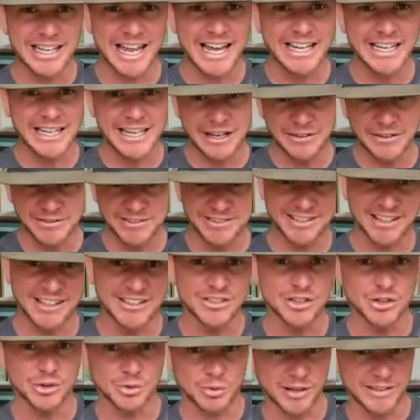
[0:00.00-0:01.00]
Like, give
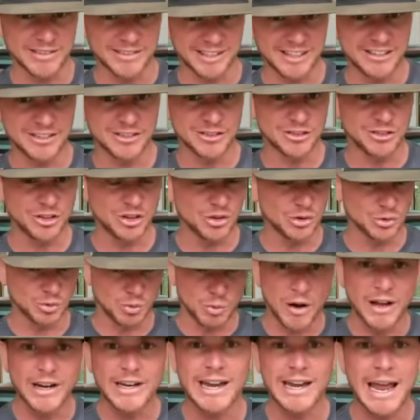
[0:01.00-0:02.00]
Caesar what Caesar's due.
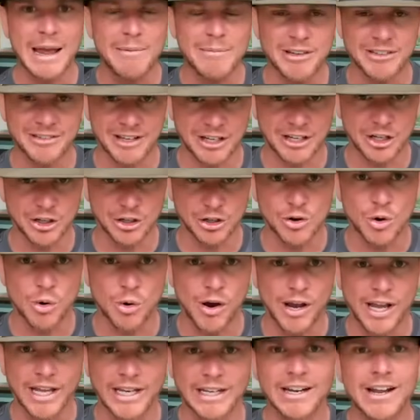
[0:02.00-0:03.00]
What name is on your
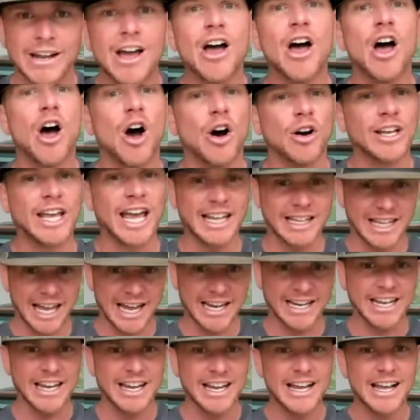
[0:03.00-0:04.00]
coin? Okay,
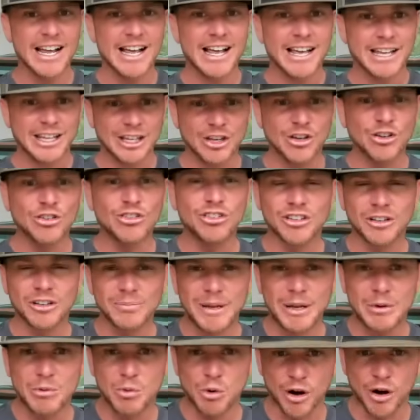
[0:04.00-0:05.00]
like, you
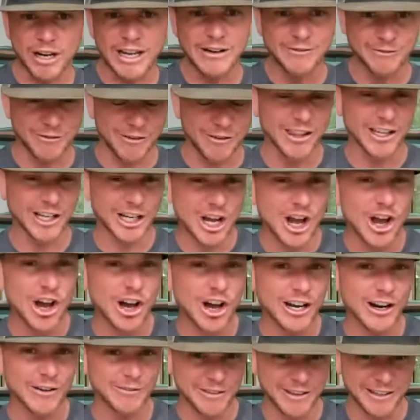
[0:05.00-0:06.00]
should be working for the
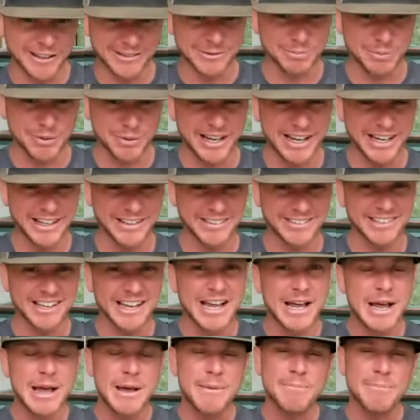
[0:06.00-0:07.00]
good of this place.